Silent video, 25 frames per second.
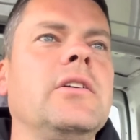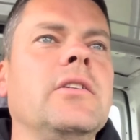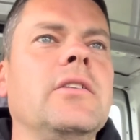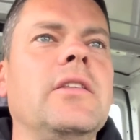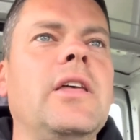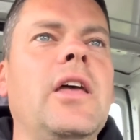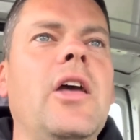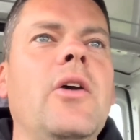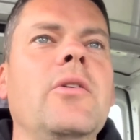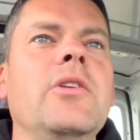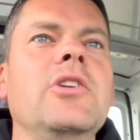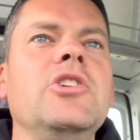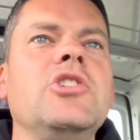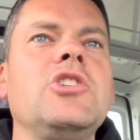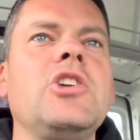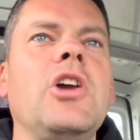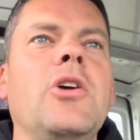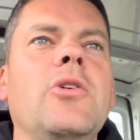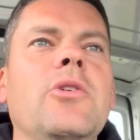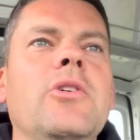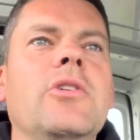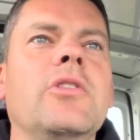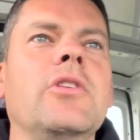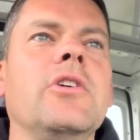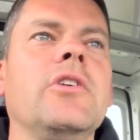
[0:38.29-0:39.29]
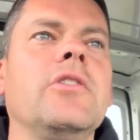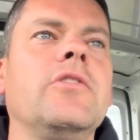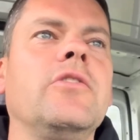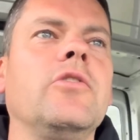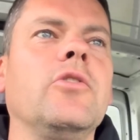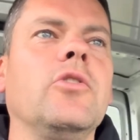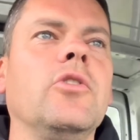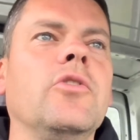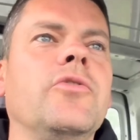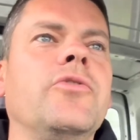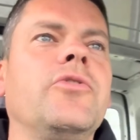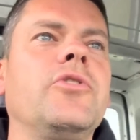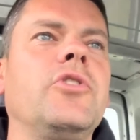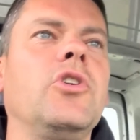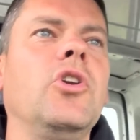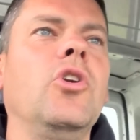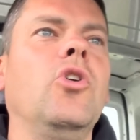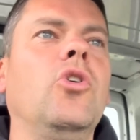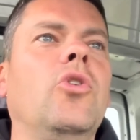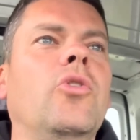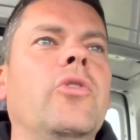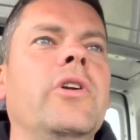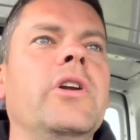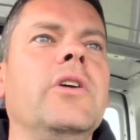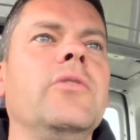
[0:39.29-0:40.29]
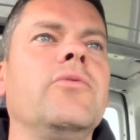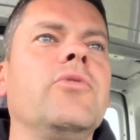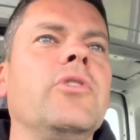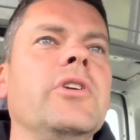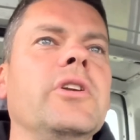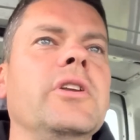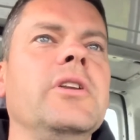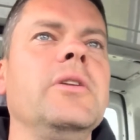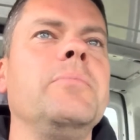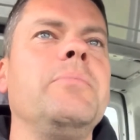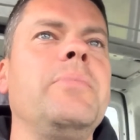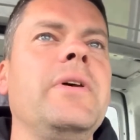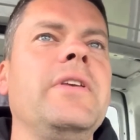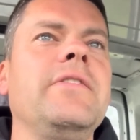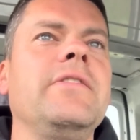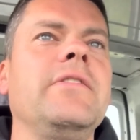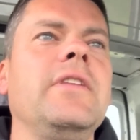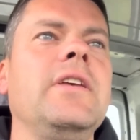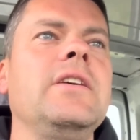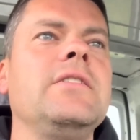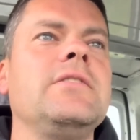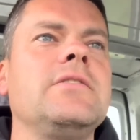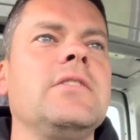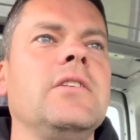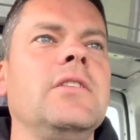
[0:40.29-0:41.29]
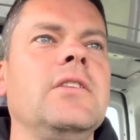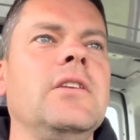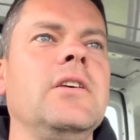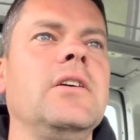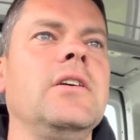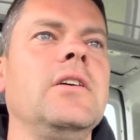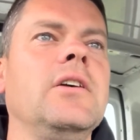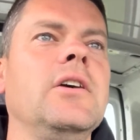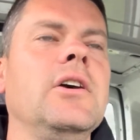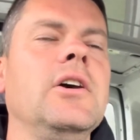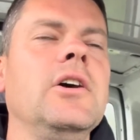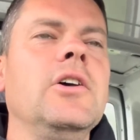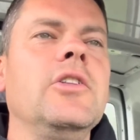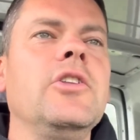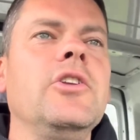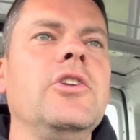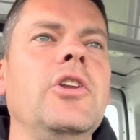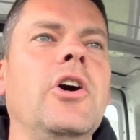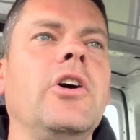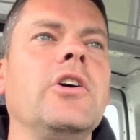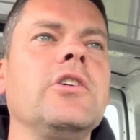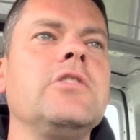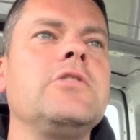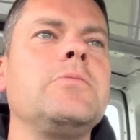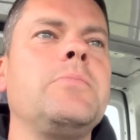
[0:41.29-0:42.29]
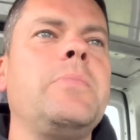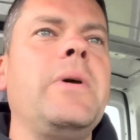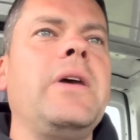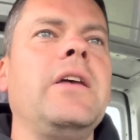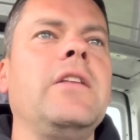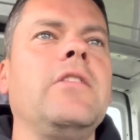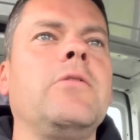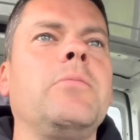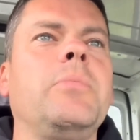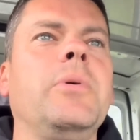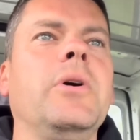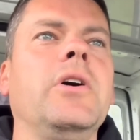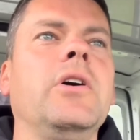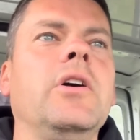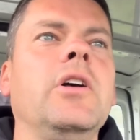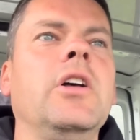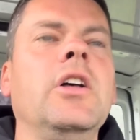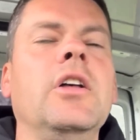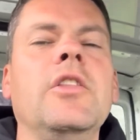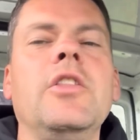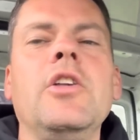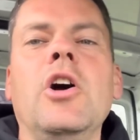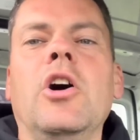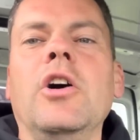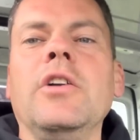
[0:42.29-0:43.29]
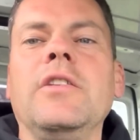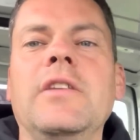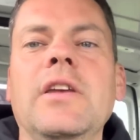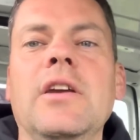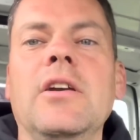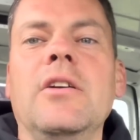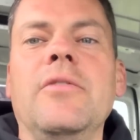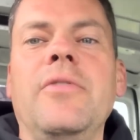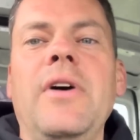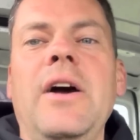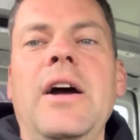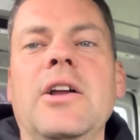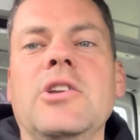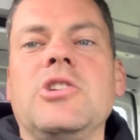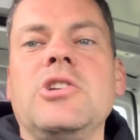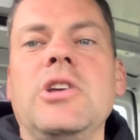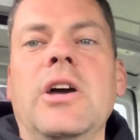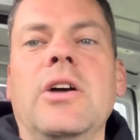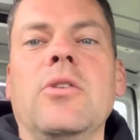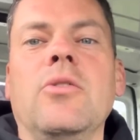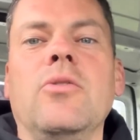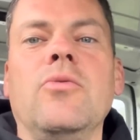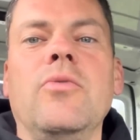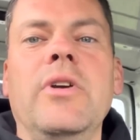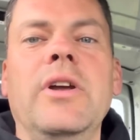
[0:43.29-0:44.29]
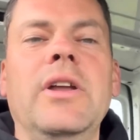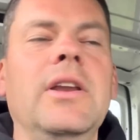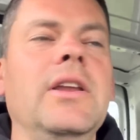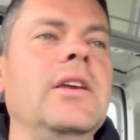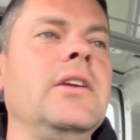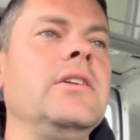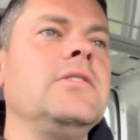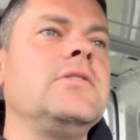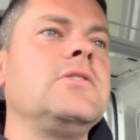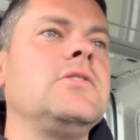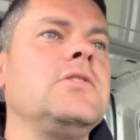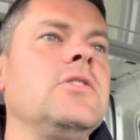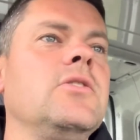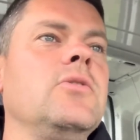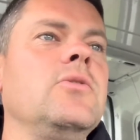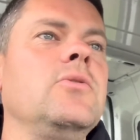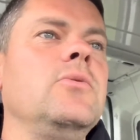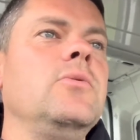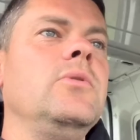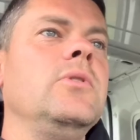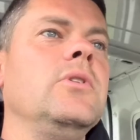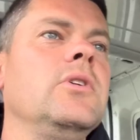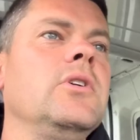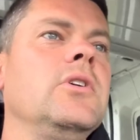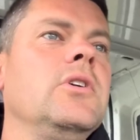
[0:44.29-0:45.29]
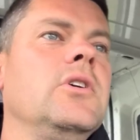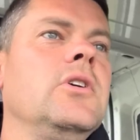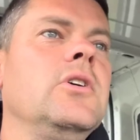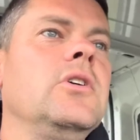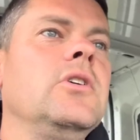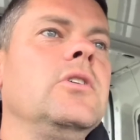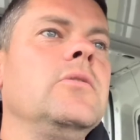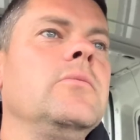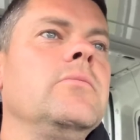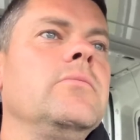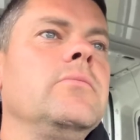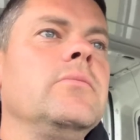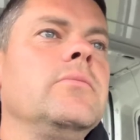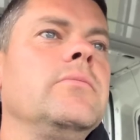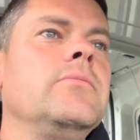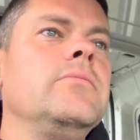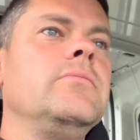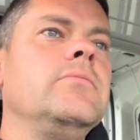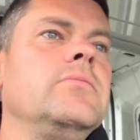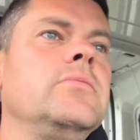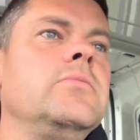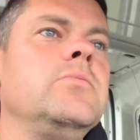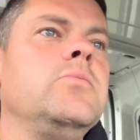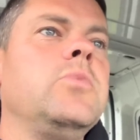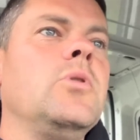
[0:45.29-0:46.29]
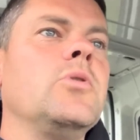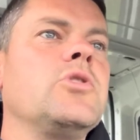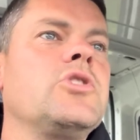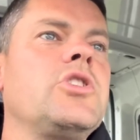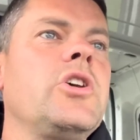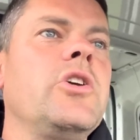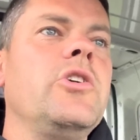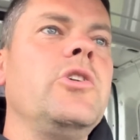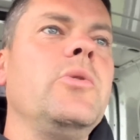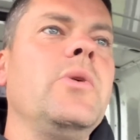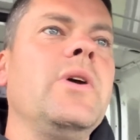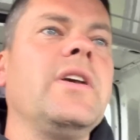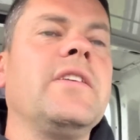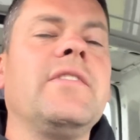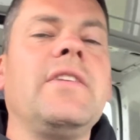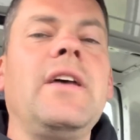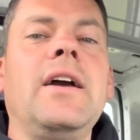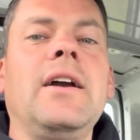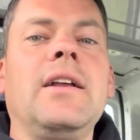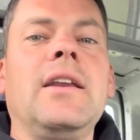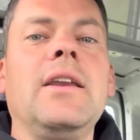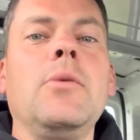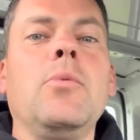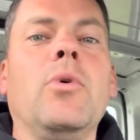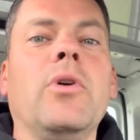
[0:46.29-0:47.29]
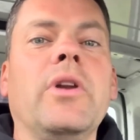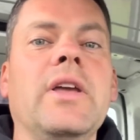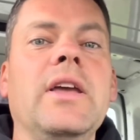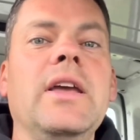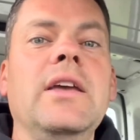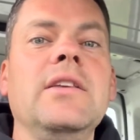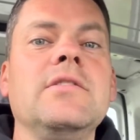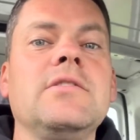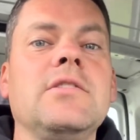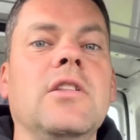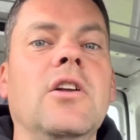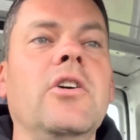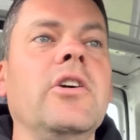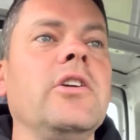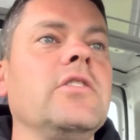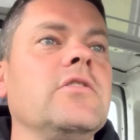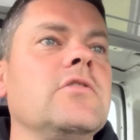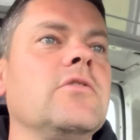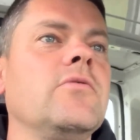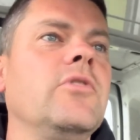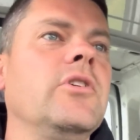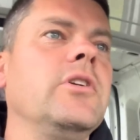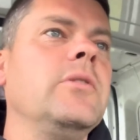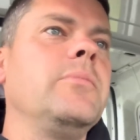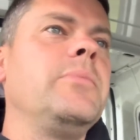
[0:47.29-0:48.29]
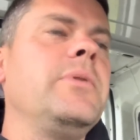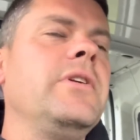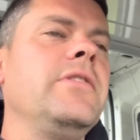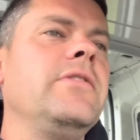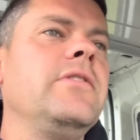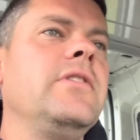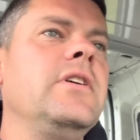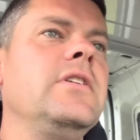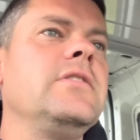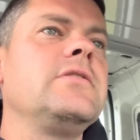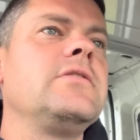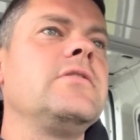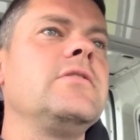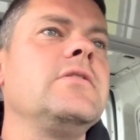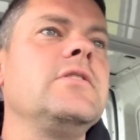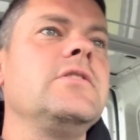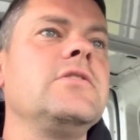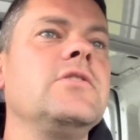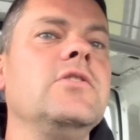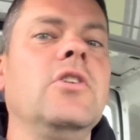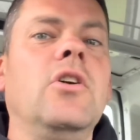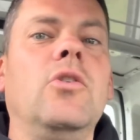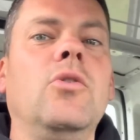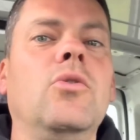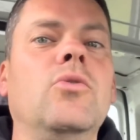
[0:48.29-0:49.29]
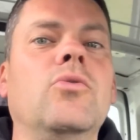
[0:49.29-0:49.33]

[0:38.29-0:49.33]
They only show you the sort of glory of running a business and the nice bits, but the idea of our channel really is to show you exactly what it is like to run a business, because it's not all